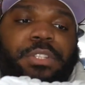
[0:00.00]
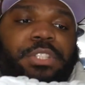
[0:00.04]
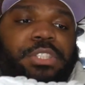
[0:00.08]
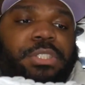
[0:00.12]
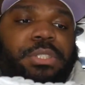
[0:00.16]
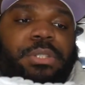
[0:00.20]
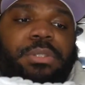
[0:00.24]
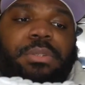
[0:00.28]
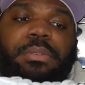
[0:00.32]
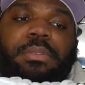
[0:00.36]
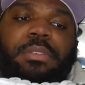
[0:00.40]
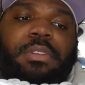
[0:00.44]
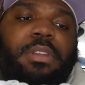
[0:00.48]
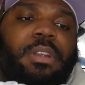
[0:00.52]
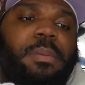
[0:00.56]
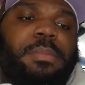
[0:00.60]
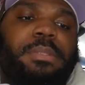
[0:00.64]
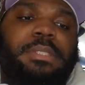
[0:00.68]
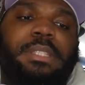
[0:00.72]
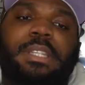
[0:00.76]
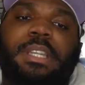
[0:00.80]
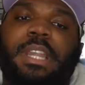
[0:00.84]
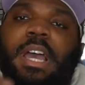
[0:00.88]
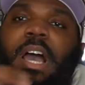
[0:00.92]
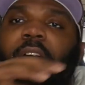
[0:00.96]
shoe. You know what I'm
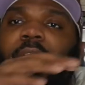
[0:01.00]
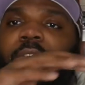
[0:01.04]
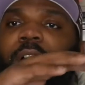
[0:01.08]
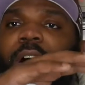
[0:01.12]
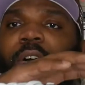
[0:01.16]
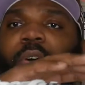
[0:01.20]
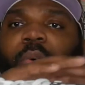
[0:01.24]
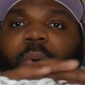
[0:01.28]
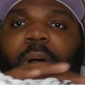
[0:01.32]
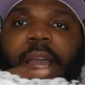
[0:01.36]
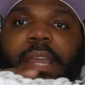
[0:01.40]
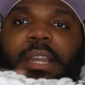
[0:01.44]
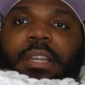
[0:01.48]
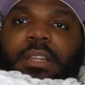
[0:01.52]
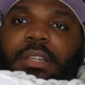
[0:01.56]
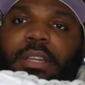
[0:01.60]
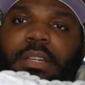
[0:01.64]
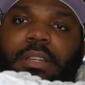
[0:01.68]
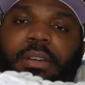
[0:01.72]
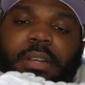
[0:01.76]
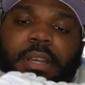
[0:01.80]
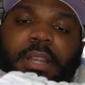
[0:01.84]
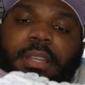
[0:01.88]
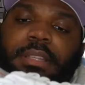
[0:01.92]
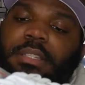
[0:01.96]
saying? The all white
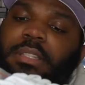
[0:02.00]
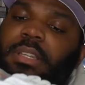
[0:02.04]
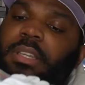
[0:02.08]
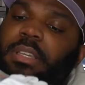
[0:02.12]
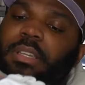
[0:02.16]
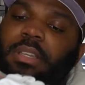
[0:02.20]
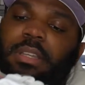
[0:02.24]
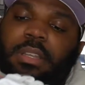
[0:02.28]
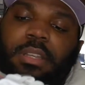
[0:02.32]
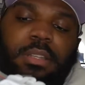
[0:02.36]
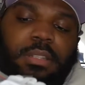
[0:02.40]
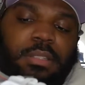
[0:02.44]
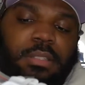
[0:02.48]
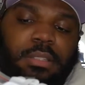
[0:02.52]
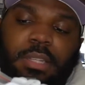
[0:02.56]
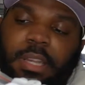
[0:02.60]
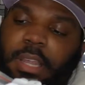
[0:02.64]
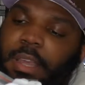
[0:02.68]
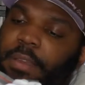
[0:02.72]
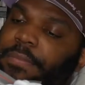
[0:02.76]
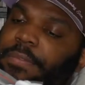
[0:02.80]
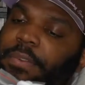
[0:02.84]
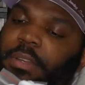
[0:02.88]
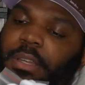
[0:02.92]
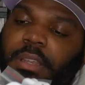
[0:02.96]
look on this sneaker is
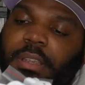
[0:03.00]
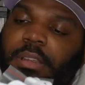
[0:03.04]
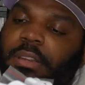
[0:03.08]
definitely,